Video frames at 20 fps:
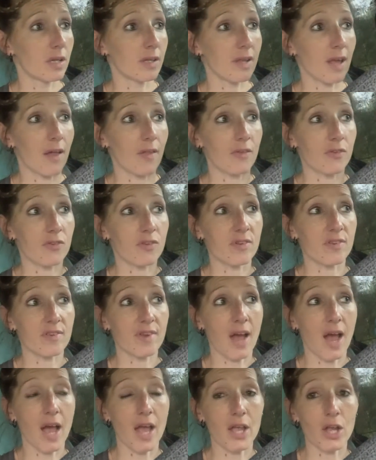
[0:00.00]
down this
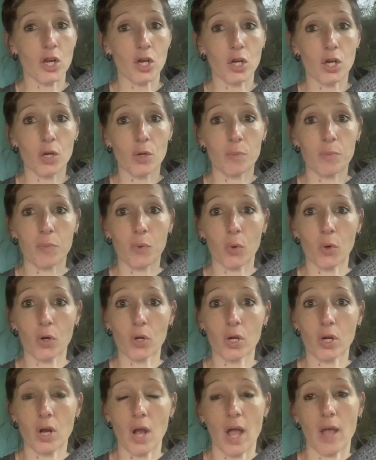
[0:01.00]
entire
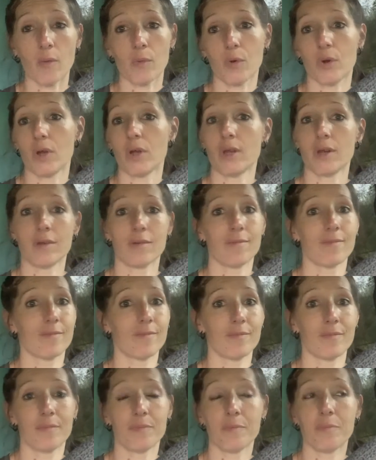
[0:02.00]
border, I would.
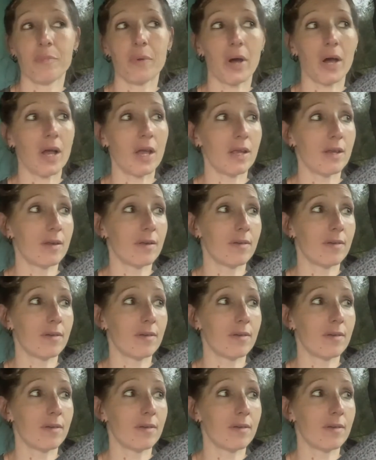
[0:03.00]
But,